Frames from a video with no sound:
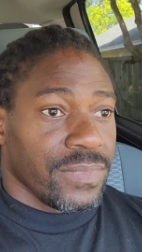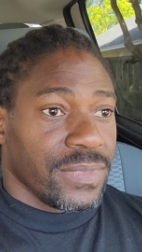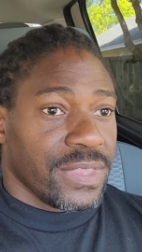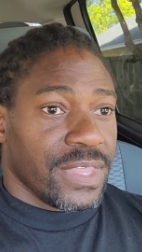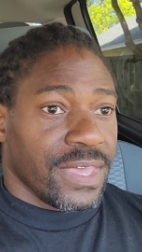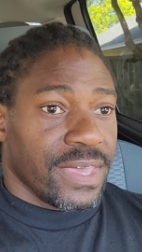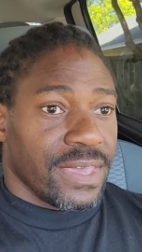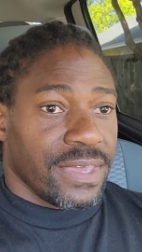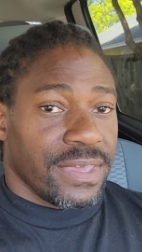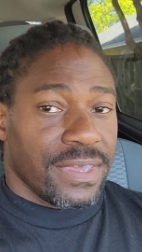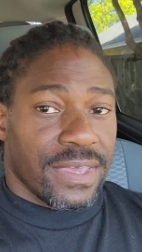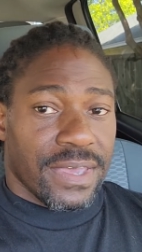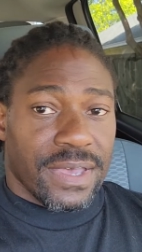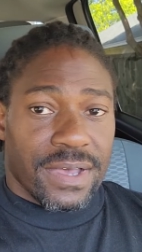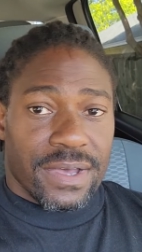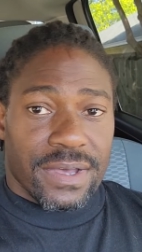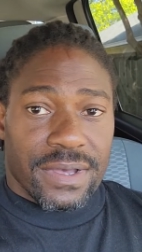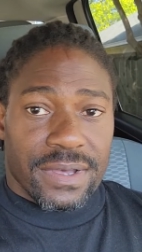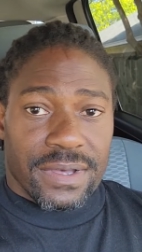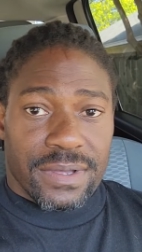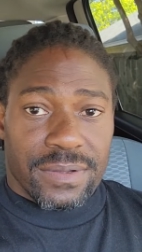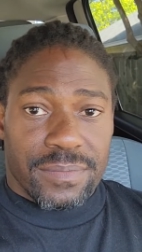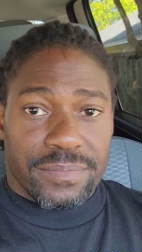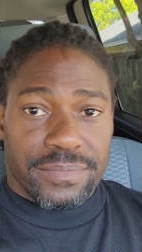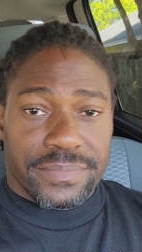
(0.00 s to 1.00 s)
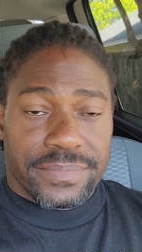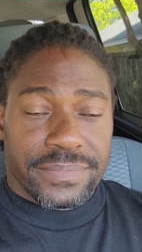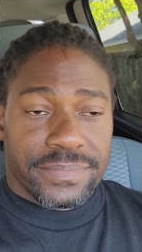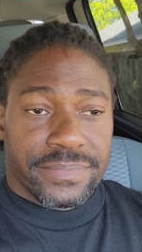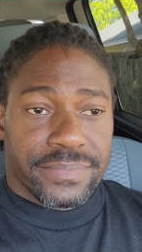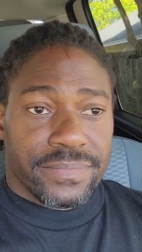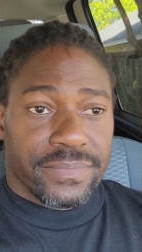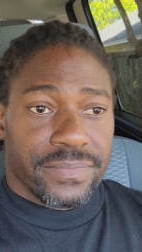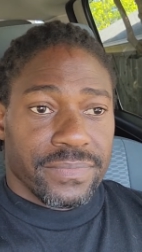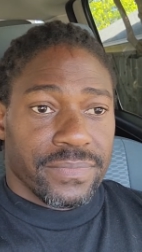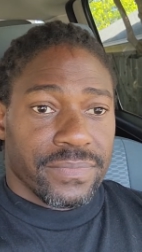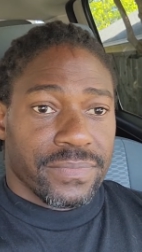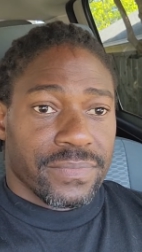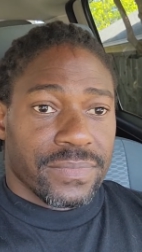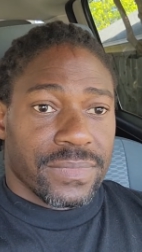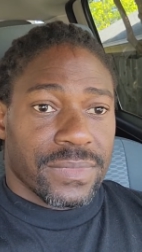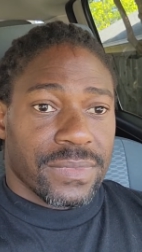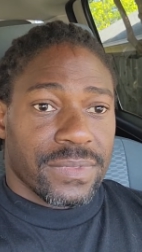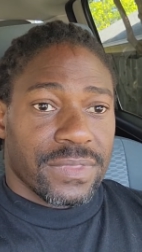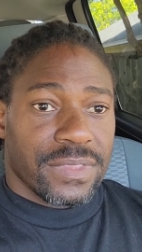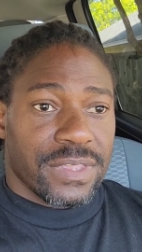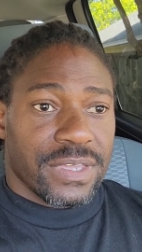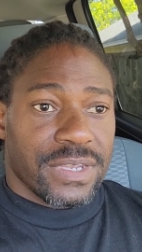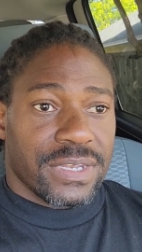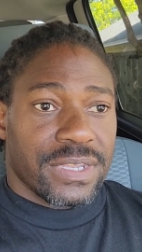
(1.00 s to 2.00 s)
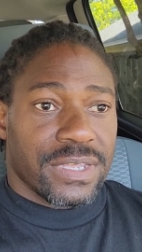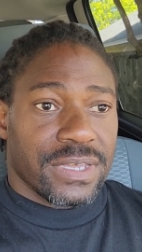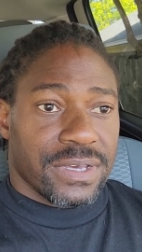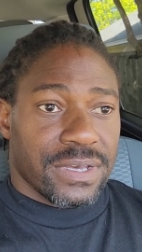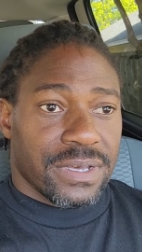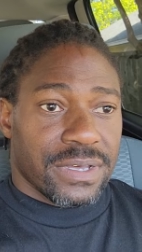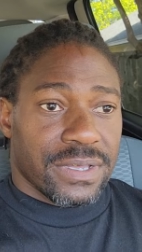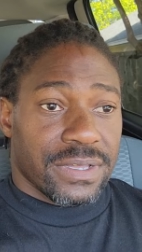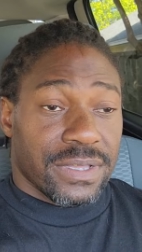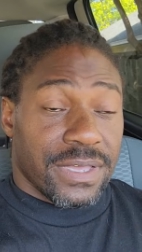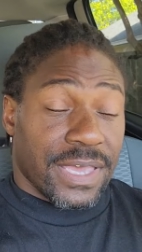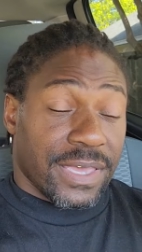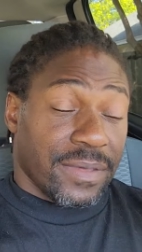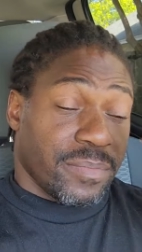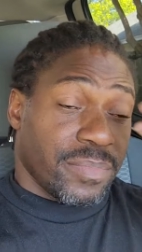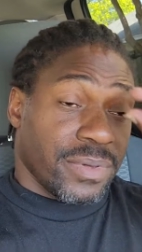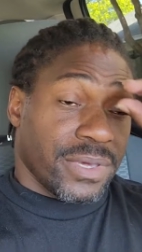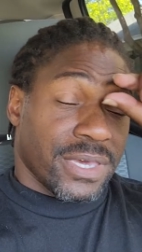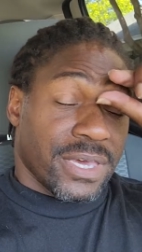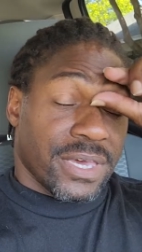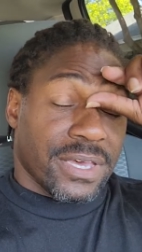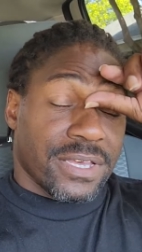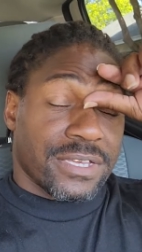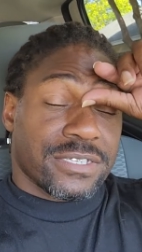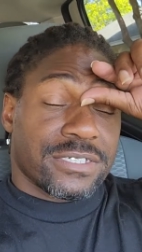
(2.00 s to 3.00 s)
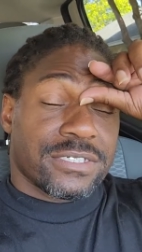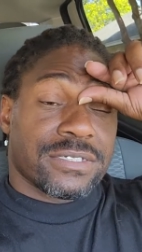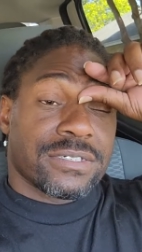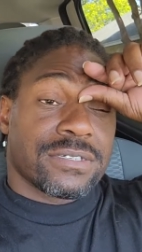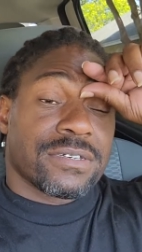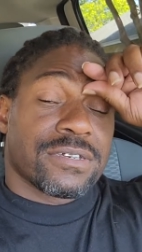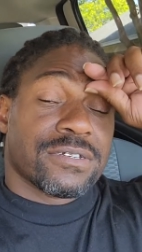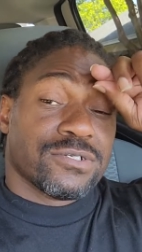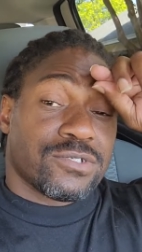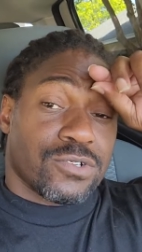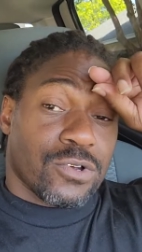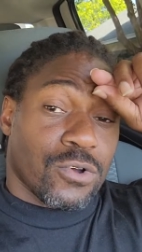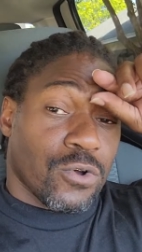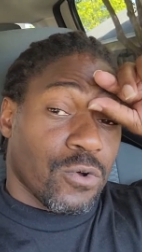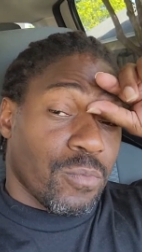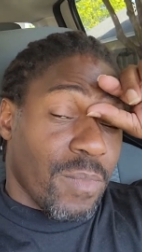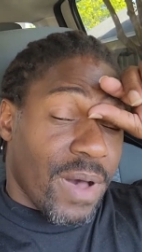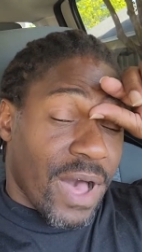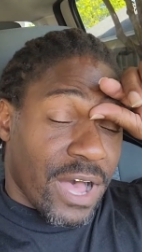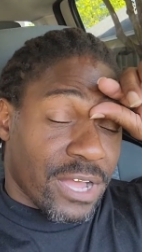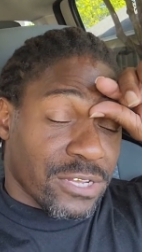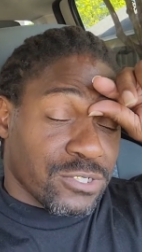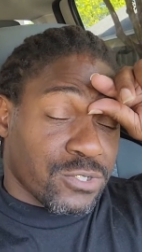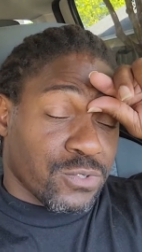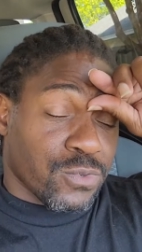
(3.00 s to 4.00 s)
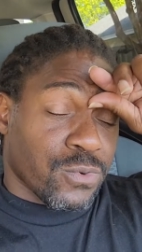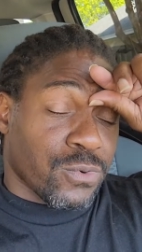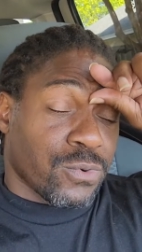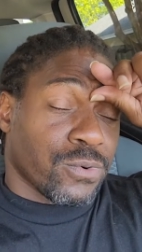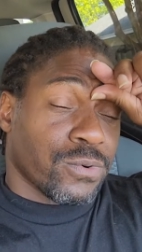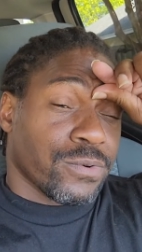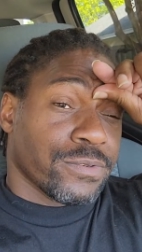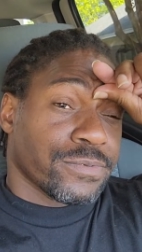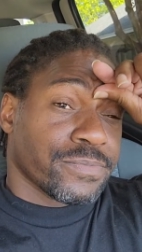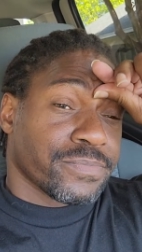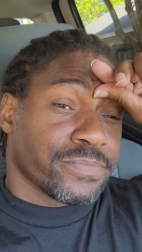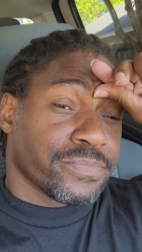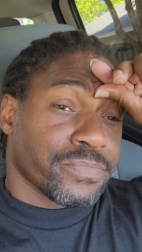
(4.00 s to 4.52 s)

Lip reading: They did the ABS control module,